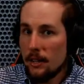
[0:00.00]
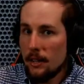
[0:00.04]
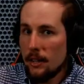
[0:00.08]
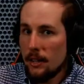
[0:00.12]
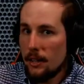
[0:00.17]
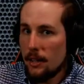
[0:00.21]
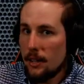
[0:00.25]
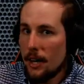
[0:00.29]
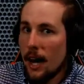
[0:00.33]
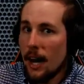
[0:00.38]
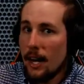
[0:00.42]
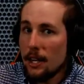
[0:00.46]

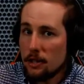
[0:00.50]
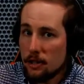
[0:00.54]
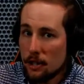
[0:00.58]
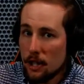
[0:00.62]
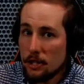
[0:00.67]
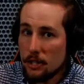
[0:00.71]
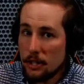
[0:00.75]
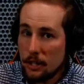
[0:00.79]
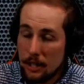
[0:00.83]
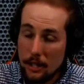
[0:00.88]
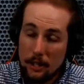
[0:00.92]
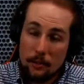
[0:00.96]
not
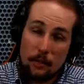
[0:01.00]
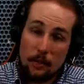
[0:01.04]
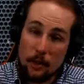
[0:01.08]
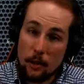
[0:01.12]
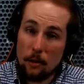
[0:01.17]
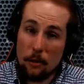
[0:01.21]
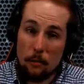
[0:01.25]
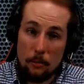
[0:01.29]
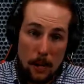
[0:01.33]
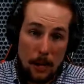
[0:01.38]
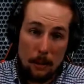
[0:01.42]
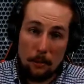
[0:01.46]
judging, even though
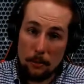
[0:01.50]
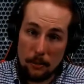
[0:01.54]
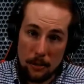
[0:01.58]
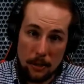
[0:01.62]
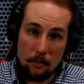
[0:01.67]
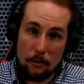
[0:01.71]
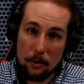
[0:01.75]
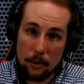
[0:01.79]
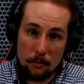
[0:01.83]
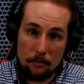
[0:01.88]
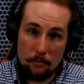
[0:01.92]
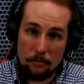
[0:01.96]
the Bible
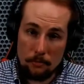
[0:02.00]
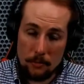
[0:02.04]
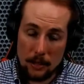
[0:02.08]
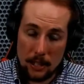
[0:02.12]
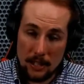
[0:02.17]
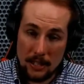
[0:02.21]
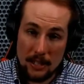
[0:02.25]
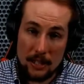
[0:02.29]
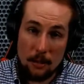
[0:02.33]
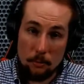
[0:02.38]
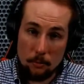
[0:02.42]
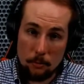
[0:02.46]
never
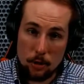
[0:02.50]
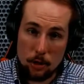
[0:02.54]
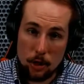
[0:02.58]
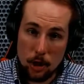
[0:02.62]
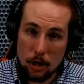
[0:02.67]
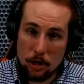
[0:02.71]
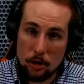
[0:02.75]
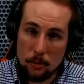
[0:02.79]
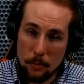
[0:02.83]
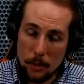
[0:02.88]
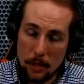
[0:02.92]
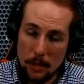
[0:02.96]
condemns
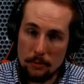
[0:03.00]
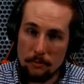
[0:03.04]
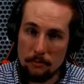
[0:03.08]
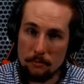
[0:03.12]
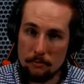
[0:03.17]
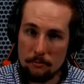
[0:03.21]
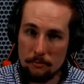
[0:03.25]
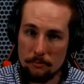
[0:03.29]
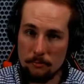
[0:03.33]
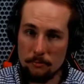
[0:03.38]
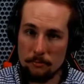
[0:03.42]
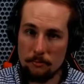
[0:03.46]
judgment
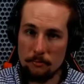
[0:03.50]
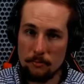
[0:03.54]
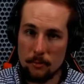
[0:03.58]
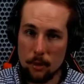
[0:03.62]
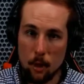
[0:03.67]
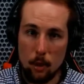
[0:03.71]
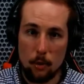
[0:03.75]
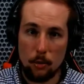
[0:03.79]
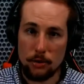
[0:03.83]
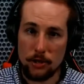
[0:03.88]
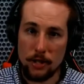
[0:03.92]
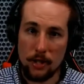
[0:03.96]

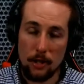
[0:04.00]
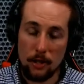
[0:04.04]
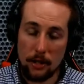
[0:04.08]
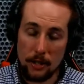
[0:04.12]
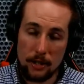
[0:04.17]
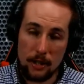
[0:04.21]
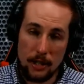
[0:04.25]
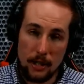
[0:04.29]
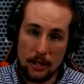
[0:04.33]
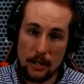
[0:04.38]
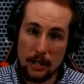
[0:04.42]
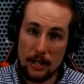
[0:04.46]
wholesale. It,
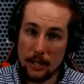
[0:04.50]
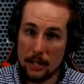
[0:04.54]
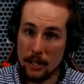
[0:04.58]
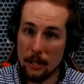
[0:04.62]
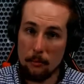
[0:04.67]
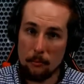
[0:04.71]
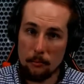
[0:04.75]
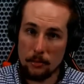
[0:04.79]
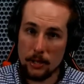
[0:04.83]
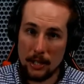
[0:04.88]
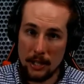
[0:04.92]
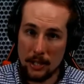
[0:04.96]
it,
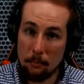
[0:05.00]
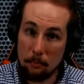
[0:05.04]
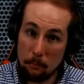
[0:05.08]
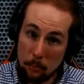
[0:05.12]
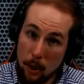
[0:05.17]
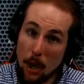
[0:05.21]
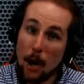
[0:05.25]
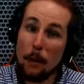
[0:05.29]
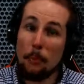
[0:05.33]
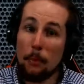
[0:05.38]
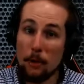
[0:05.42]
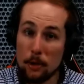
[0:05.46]
condemns
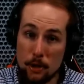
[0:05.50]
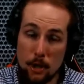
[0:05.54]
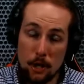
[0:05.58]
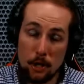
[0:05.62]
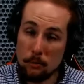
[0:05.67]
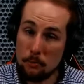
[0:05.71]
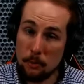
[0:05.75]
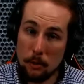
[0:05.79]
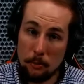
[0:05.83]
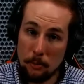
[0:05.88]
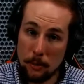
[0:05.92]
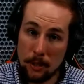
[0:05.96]
improper
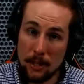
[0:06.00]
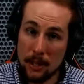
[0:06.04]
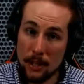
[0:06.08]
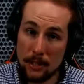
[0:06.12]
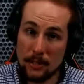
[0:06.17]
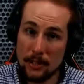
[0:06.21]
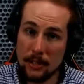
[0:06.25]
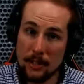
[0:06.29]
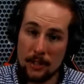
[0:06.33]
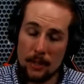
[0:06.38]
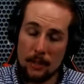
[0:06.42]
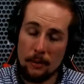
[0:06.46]
judgment, but it
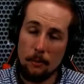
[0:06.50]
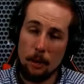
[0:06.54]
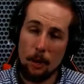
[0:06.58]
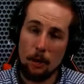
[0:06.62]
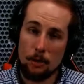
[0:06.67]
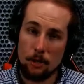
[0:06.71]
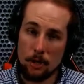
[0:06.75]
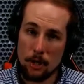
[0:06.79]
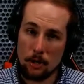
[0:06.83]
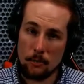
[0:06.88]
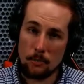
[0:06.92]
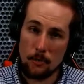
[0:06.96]
doesn't condemn all
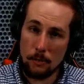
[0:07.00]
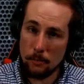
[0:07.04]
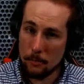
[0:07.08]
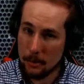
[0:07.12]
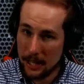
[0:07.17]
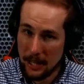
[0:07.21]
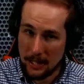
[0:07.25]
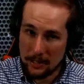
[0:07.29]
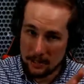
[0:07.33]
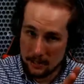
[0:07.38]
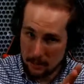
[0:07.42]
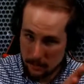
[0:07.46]
judgment. But
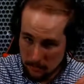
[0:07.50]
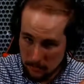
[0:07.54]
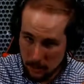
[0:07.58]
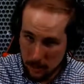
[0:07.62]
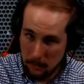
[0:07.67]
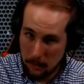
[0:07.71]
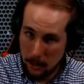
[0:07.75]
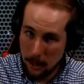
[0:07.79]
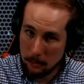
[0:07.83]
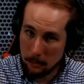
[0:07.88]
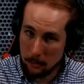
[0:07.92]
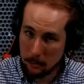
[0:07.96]
that's a, a
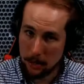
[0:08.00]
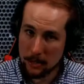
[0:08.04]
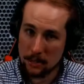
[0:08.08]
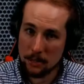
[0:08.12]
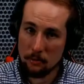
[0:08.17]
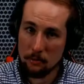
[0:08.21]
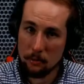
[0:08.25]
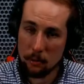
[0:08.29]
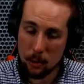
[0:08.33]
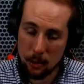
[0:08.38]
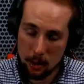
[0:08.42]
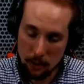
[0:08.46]
Bible
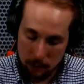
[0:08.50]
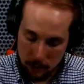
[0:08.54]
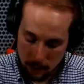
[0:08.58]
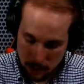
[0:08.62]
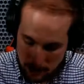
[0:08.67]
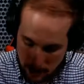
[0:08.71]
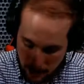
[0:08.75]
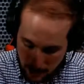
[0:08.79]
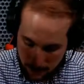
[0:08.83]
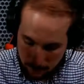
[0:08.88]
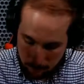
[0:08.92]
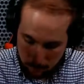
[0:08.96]
lesson for a different
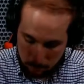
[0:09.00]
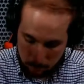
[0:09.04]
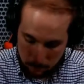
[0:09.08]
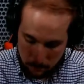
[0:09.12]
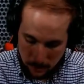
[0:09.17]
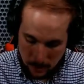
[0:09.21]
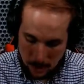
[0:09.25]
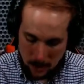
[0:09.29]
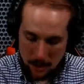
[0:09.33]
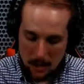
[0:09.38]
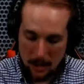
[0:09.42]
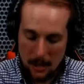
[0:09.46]
time.
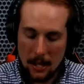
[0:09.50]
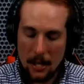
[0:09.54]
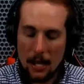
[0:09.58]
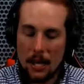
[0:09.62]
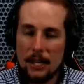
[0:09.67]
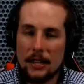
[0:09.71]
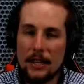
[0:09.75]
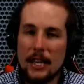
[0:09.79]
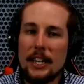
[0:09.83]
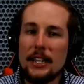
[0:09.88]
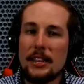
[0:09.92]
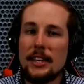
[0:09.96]

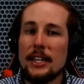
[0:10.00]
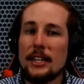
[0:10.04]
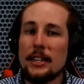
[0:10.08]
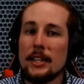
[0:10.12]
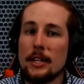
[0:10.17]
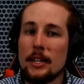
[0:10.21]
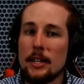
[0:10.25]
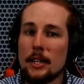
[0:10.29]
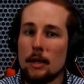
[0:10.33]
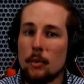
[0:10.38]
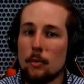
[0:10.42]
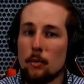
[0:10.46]
They think
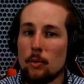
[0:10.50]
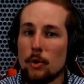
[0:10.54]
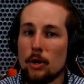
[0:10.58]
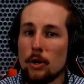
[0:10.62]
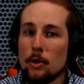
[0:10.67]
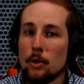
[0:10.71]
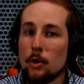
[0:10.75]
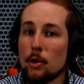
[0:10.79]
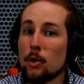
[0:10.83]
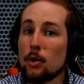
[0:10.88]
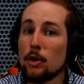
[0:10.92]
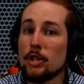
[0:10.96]
that the
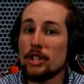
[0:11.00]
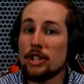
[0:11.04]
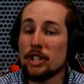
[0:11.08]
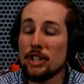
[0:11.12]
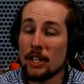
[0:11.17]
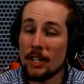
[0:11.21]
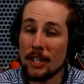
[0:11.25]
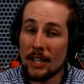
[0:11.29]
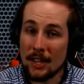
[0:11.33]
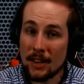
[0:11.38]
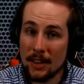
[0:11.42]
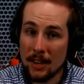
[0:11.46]
real
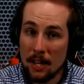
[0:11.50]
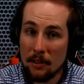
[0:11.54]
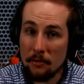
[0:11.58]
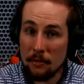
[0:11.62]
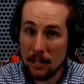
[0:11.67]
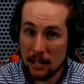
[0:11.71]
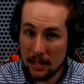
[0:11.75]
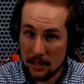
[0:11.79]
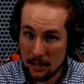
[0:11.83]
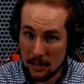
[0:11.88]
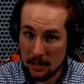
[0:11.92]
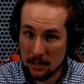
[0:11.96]
Christian and
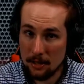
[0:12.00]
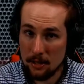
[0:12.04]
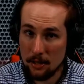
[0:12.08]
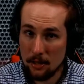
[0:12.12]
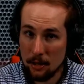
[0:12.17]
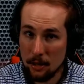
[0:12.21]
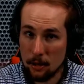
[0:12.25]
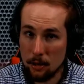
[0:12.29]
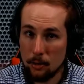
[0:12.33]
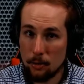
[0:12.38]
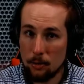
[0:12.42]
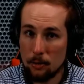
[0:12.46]
loving thing to
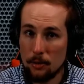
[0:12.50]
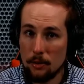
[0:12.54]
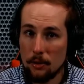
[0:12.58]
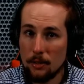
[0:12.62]
do